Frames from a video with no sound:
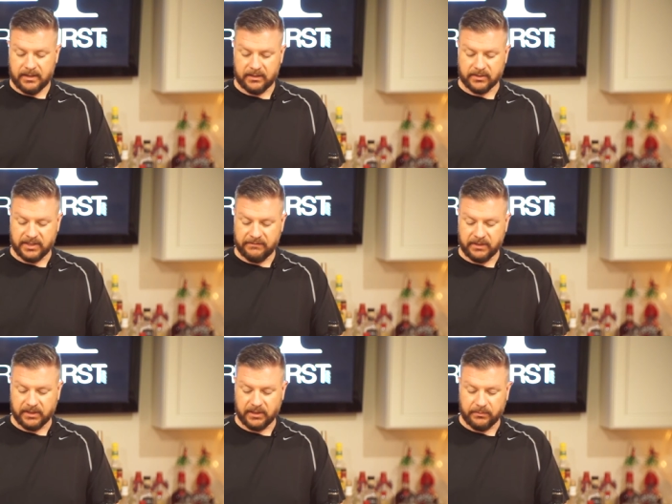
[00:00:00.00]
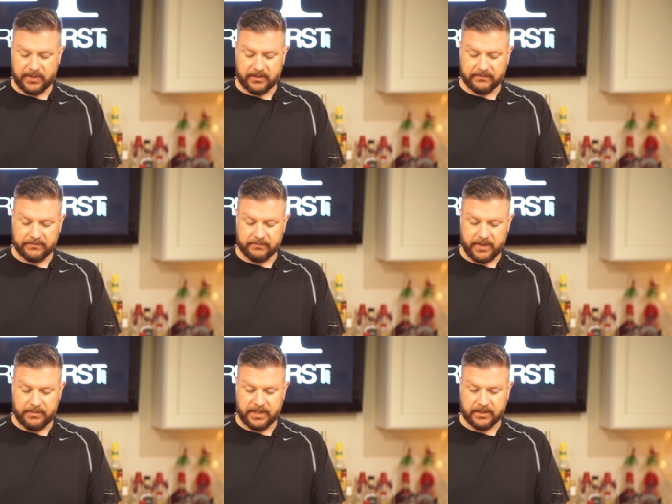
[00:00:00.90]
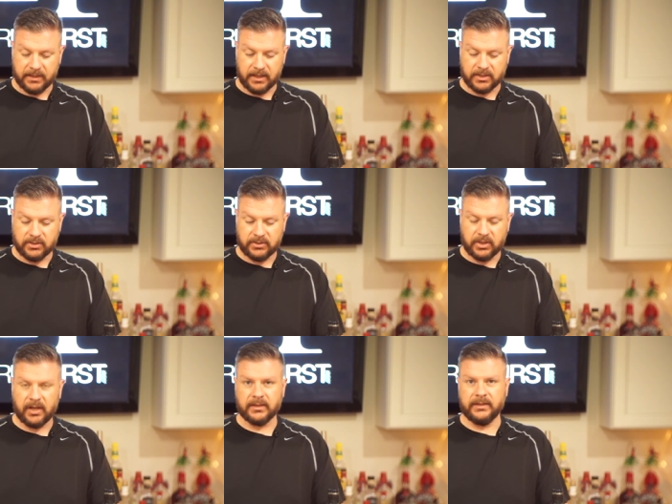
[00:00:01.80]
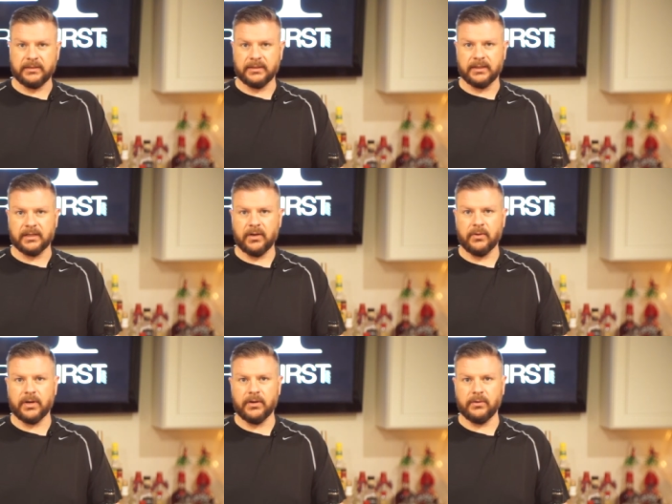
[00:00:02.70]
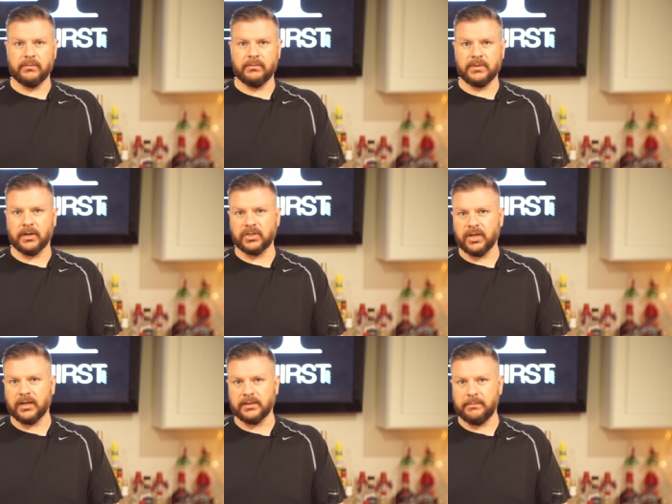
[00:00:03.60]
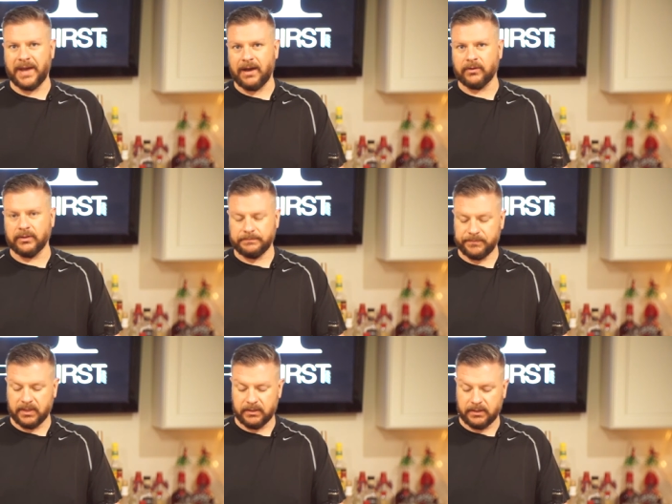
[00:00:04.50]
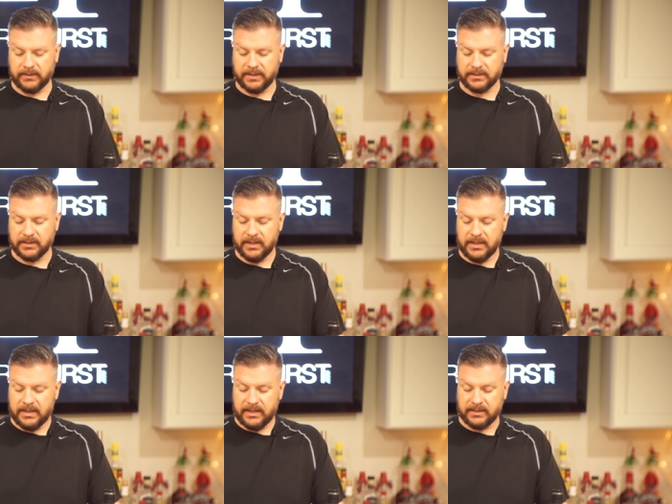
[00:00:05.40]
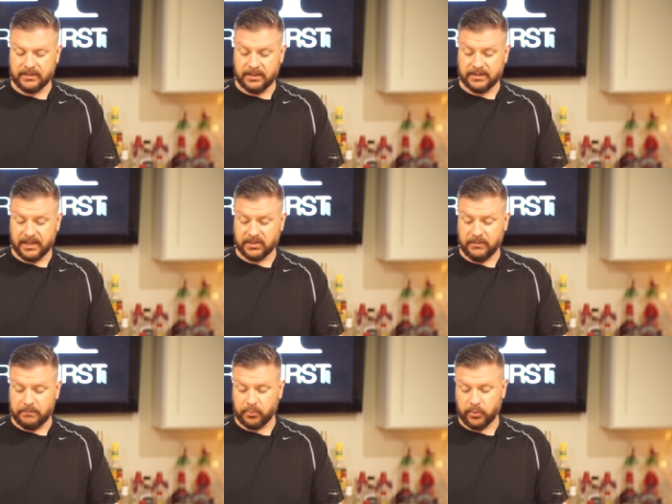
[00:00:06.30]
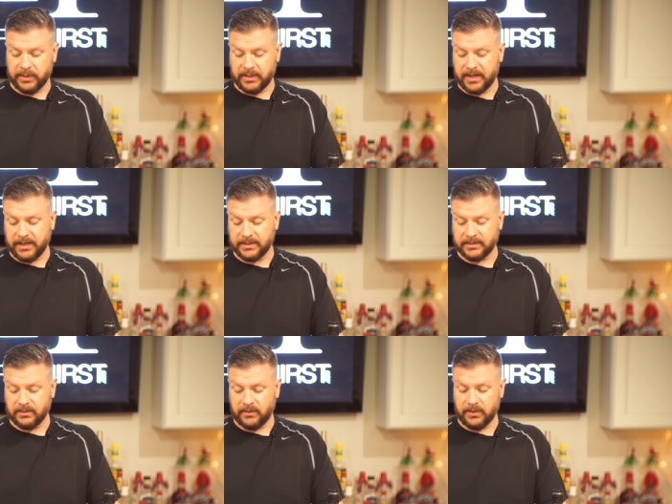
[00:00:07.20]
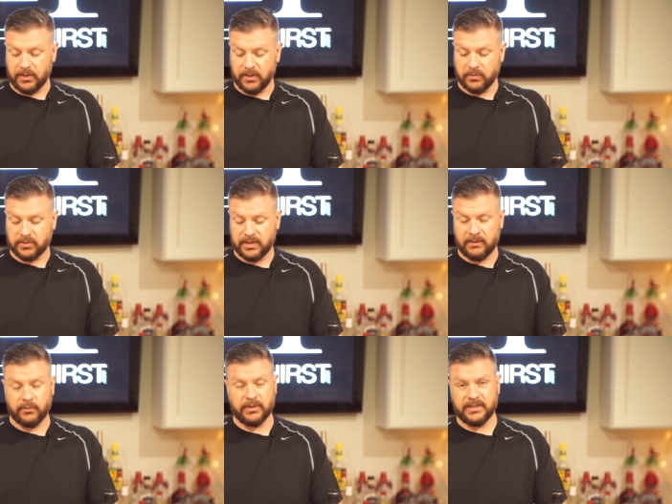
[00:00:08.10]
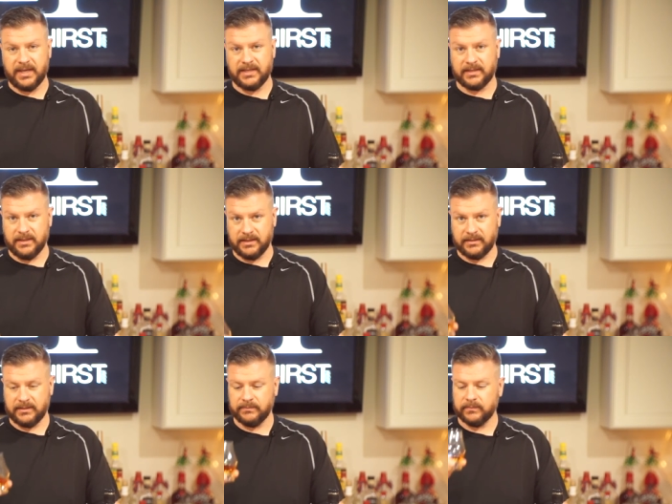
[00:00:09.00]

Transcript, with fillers: there's even a little bit of maybe a, a chocolate uh, cocoa, dark chocolate powder uh, on this. It's, it's actually pretty nice on the nose. And when you taste this,